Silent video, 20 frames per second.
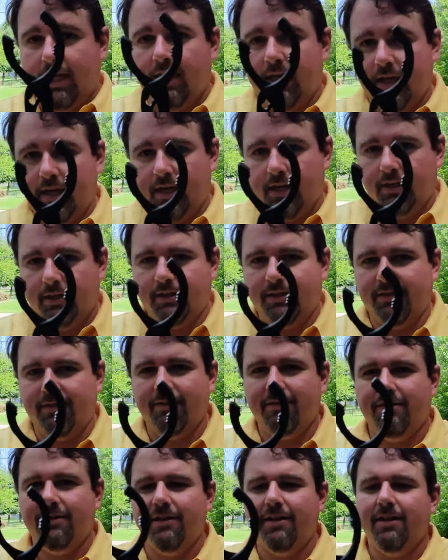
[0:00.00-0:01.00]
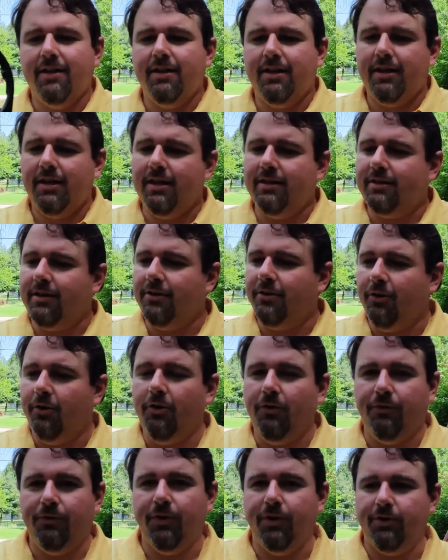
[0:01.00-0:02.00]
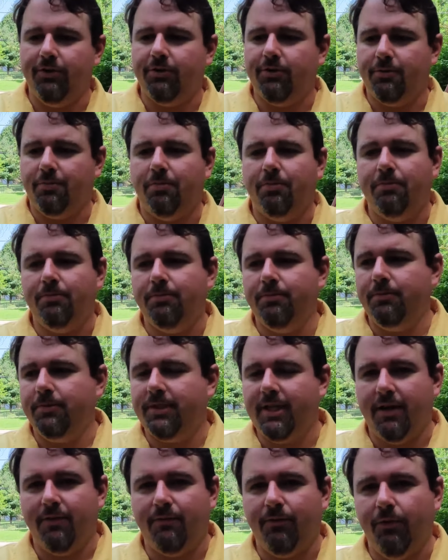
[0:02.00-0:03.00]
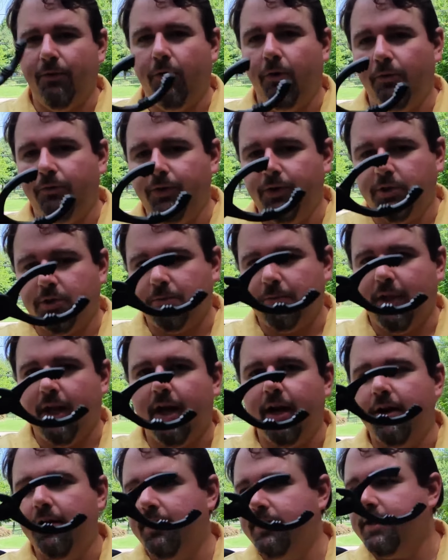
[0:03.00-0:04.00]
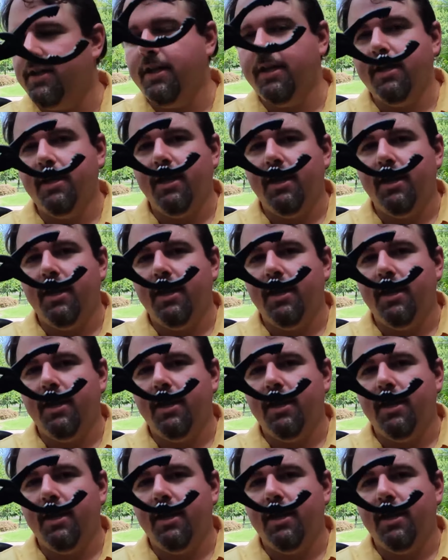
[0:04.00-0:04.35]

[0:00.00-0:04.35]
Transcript: these. It's an oil filter, set of oil filter pliers.